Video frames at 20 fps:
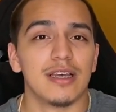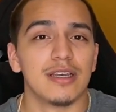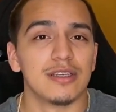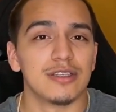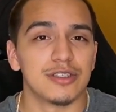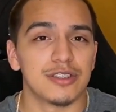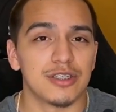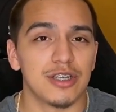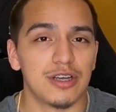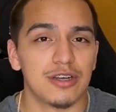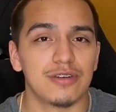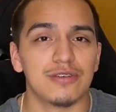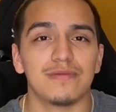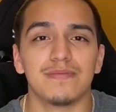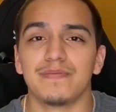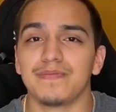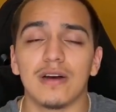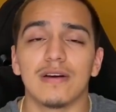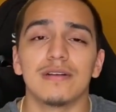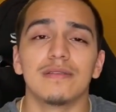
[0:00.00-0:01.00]
So
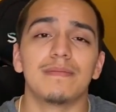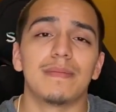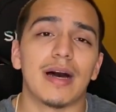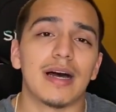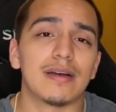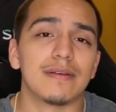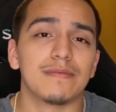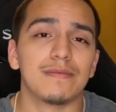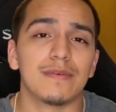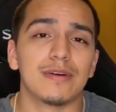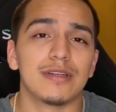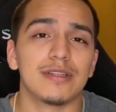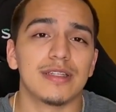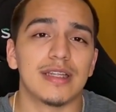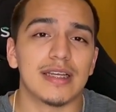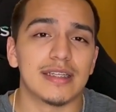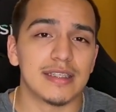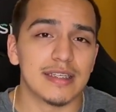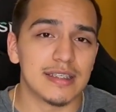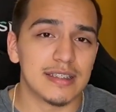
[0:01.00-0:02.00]
go ahead, buy one
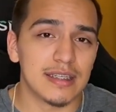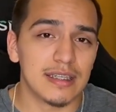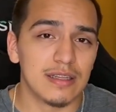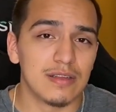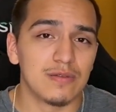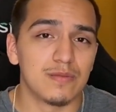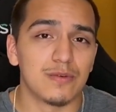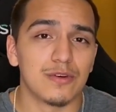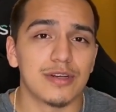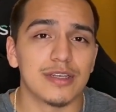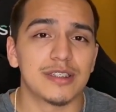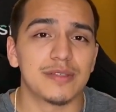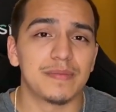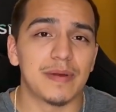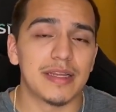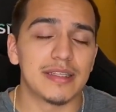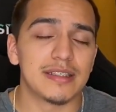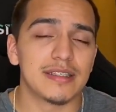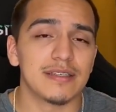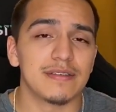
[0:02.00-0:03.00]
that is a little more
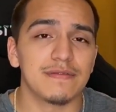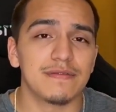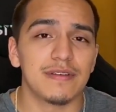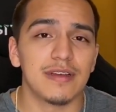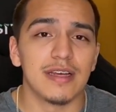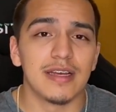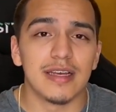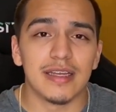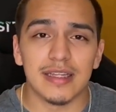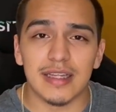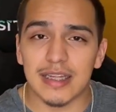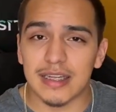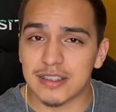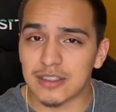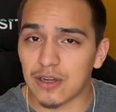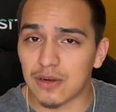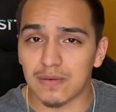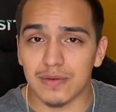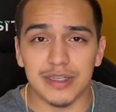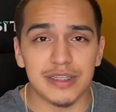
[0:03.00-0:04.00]
expensive and it's
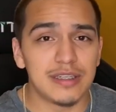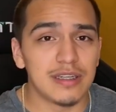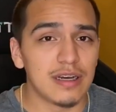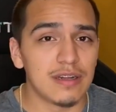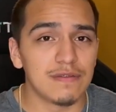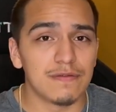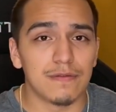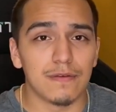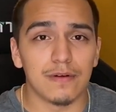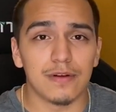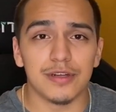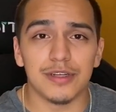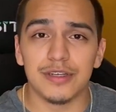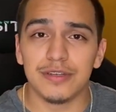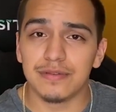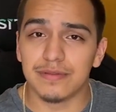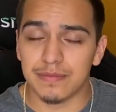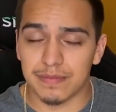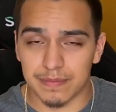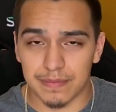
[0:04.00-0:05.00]
already done for
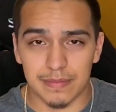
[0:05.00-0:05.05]
you.